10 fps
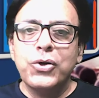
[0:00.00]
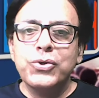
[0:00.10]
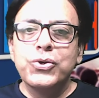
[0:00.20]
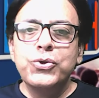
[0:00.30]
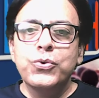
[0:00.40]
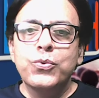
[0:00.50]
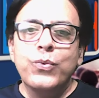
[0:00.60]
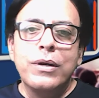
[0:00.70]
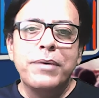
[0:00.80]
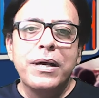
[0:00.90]
So you
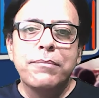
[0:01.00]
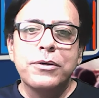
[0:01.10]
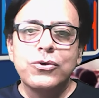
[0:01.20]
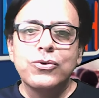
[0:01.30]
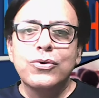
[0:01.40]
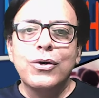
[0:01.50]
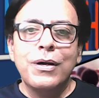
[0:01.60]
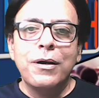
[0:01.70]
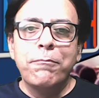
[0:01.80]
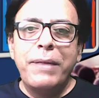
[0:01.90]
will be able to
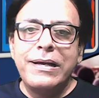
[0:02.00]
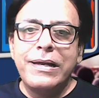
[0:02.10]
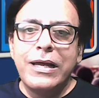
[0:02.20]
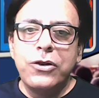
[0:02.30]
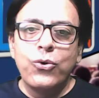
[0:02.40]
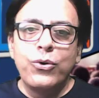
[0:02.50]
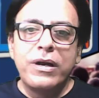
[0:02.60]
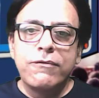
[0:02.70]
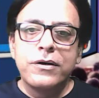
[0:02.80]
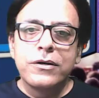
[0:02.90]
maintain your
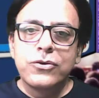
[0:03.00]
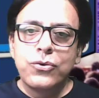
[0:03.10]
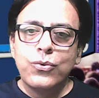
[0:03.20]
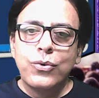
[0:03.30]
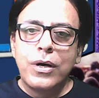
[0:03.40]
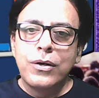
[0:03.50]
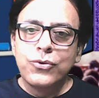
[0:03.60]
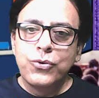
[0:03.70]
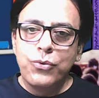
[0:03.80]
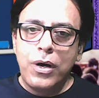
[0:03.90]
network
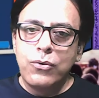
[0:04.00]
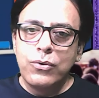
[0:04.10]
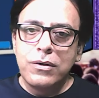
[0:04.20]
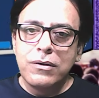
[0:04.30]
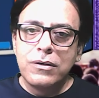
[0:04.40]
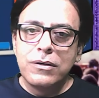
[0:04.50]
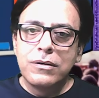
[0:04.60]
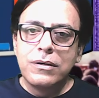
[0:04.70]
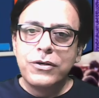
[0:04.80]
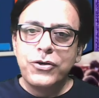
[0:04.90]
throughout
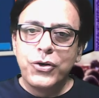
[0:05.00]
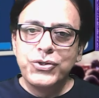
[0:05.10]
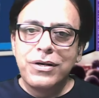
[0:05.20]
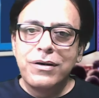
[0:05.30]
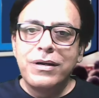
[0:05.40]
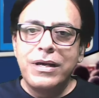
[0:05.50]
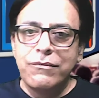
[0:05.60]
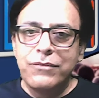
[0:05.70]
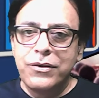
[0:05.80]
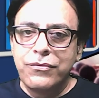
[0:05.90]
your journey,
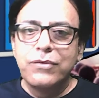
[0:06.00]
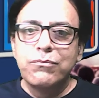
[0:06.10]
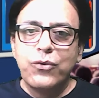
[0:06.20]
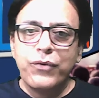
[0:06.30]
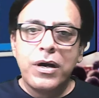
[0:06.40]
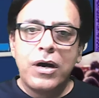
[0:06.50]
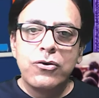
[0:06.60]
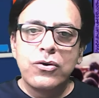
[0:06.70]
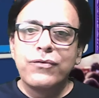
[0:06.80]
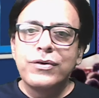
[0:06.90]
even if you're moving
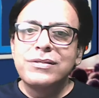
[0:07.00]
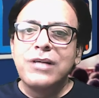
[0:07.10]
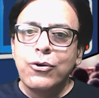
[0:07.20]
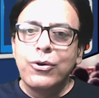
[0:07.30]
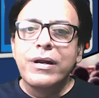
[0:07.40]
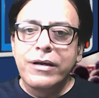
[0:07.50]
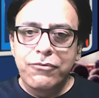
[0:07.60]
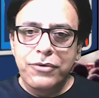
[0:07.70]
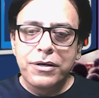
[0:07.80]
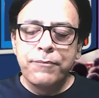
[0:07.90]
out of a cellular
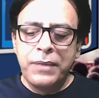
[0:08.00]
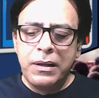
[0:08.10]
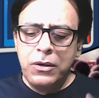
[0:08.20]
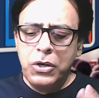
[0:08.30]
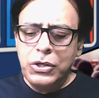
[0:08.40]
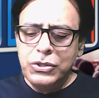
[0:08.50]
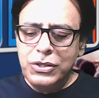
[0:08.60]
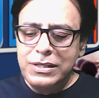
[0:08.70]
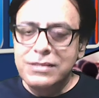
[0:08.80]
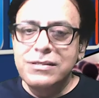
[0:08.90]
network. So
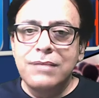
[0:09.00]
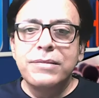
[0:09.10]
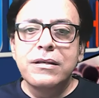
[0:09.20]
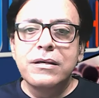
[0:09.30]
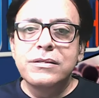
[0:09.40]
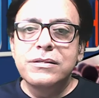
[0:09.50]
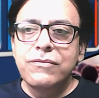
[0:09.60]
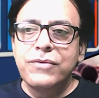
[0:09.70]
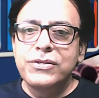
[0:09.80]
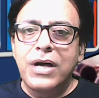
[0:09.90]
this is something
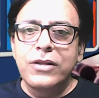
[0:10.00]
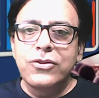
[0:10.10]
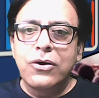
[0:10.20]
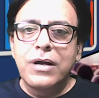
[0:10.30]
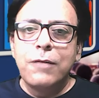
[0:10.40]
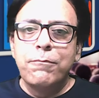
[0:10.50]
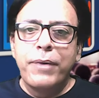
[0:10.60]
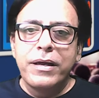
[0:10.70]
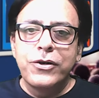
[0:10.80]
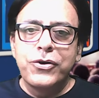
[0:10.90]
which I thought I'll
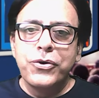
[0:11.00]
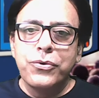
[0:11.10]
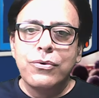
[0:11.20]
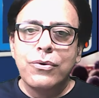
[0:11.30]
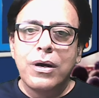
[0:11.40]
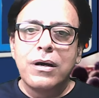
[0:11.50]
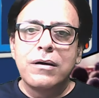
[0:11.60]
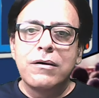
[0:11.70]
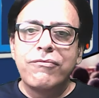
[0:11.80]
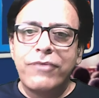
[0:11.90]
bring it to you,
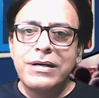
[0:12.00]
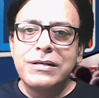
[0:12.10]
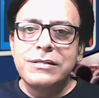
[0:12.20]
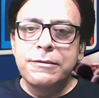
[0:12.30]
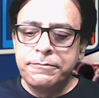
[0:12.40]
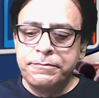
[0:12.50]
friends.